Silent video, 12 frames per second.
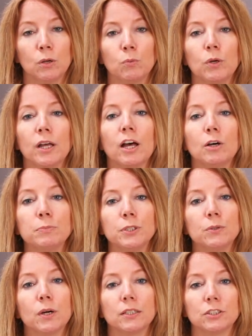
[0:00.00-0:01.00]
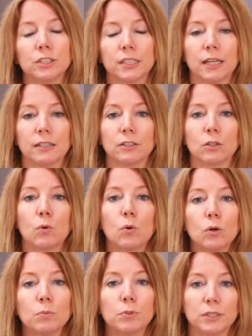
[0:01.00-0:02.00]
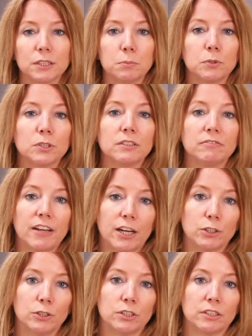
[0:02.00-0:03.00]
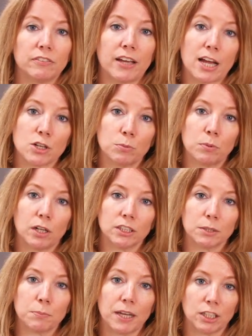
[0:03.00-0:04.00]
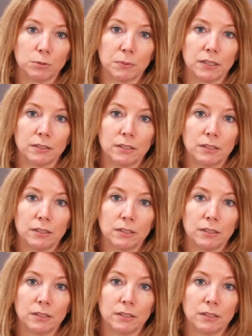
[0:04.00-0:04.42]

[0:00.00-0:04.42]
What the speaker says: will help you understand the core principles and values of Agile project management